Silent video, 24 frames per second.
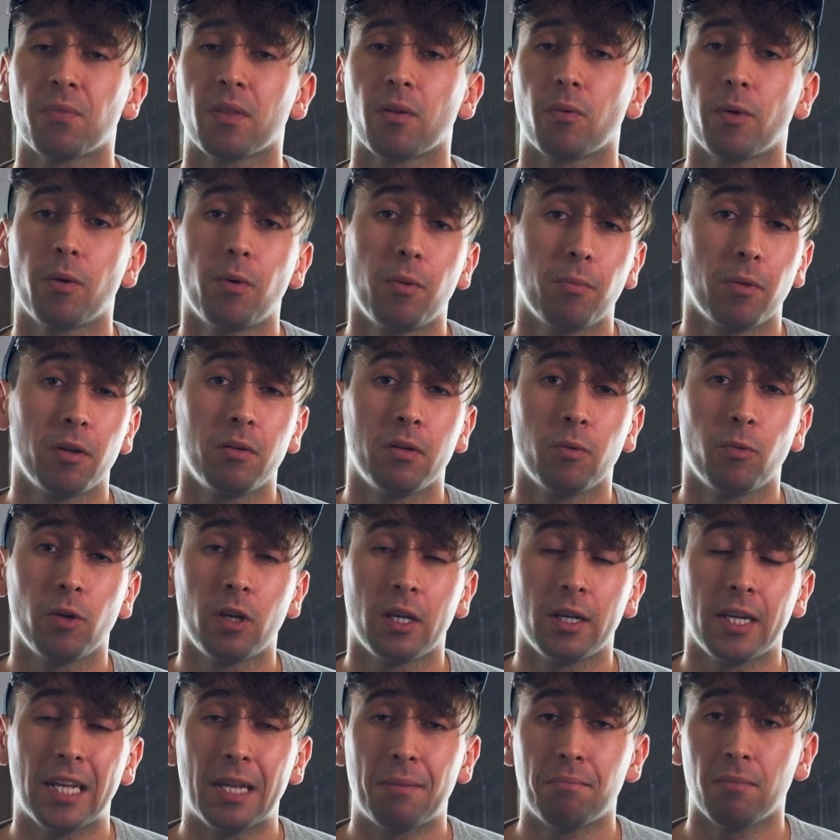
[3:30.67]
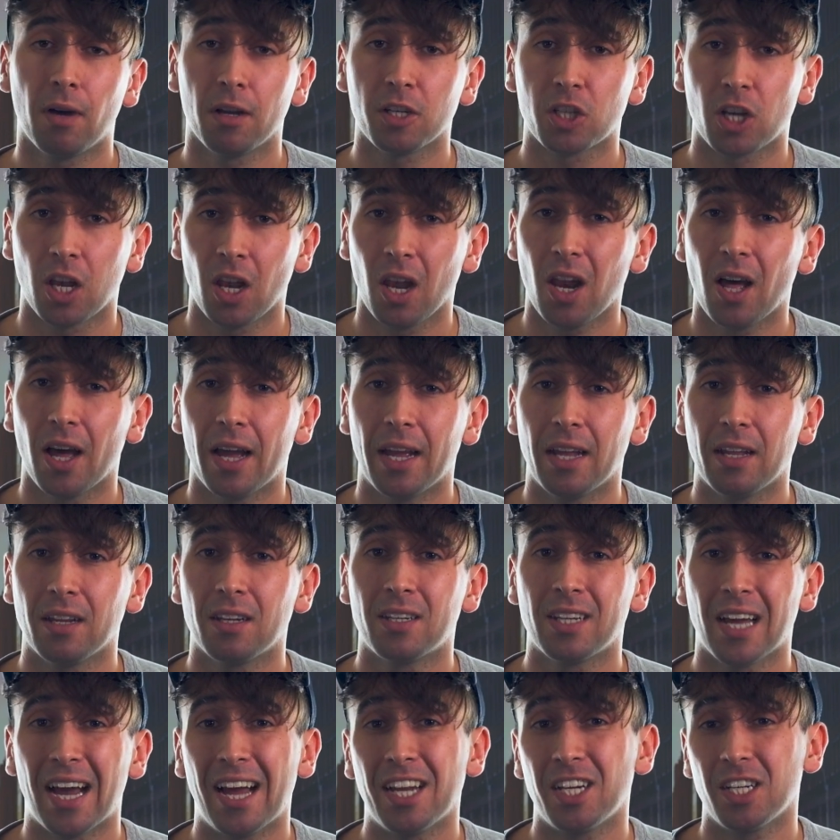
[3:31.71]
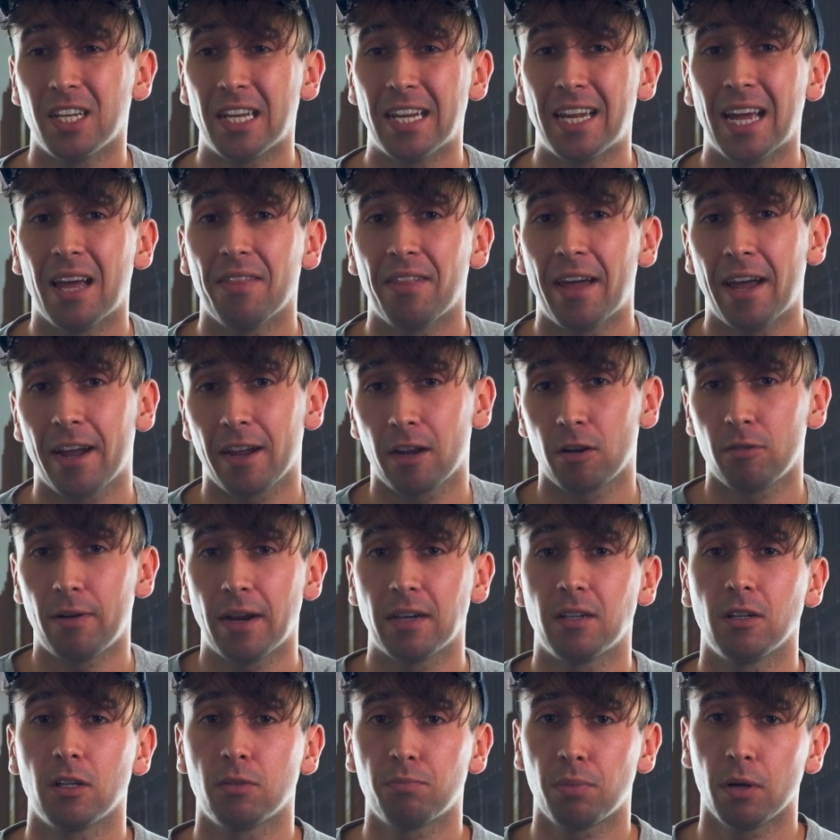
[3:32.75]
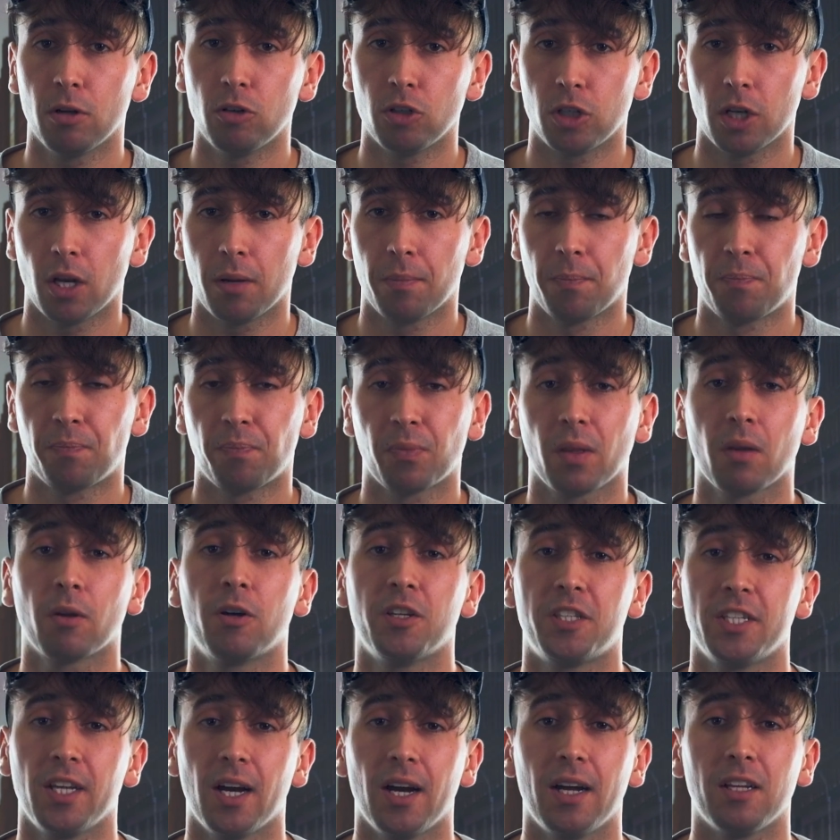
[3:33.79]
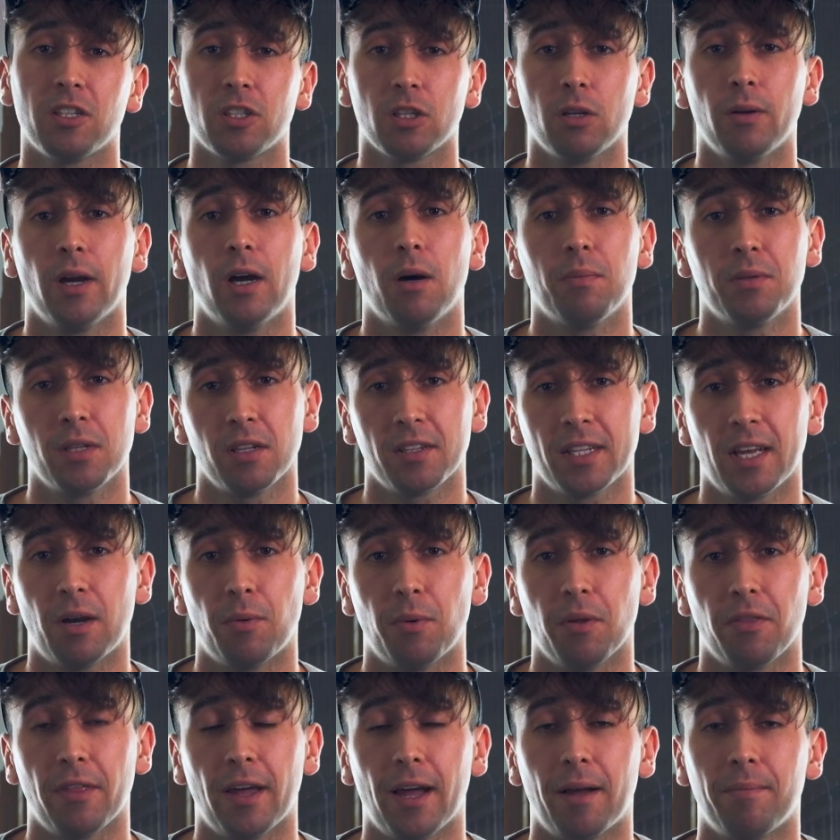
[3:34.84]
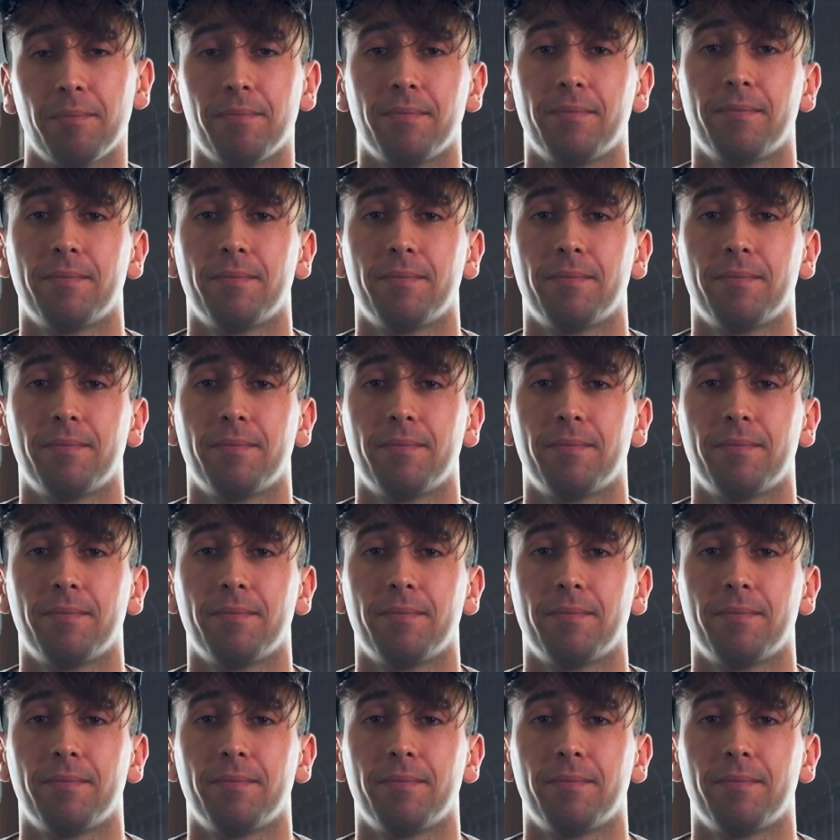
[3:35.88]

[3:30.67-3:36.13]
We wouldn't need much light to actually get that correct exposure because the ISO helps us out with that.